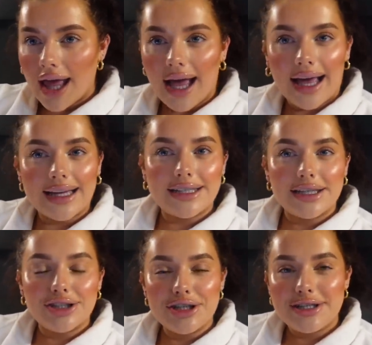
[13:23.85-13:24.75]
and
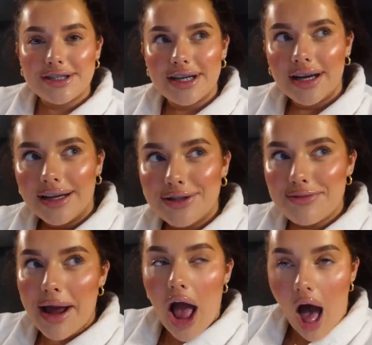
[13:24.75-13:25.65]
just do
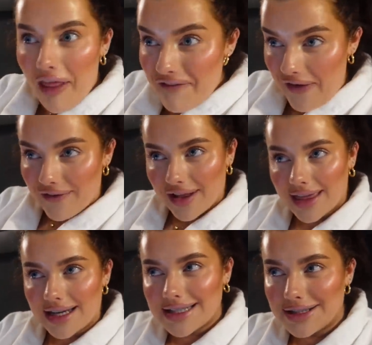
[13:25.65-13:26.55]
my other favourite
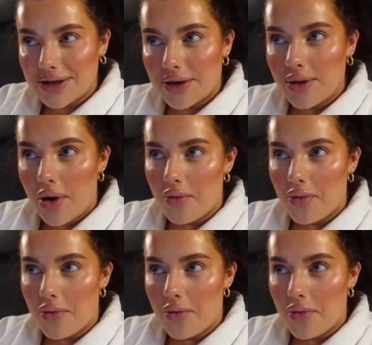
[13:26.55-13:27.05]
thing to do,